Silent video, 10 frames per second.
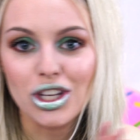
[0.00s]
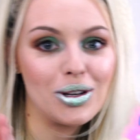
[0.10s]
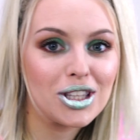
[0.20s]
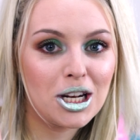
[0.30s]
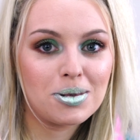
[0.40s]
so
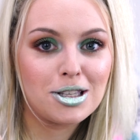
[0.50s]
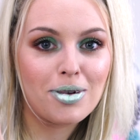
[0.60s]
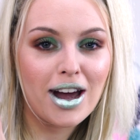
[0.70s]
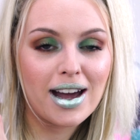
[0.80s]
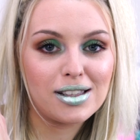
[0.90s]
it's gonna be a
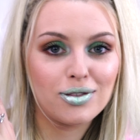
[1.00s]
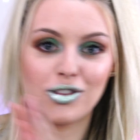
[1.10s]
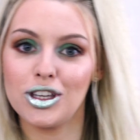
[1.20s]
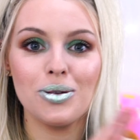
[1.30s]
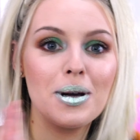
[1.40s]
surprise
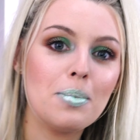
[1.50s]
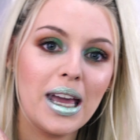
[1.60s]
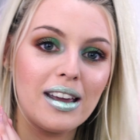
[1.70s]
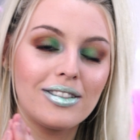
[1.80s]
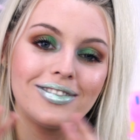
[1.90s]
for you and
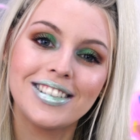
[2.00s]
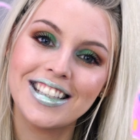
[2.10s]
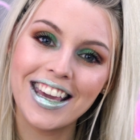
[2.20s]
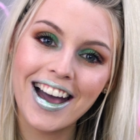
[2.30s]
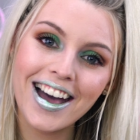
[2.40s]
me.
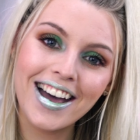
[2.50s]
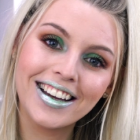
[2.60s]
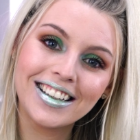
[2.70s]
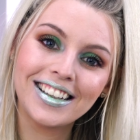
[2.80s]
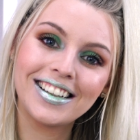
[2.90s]
See ya!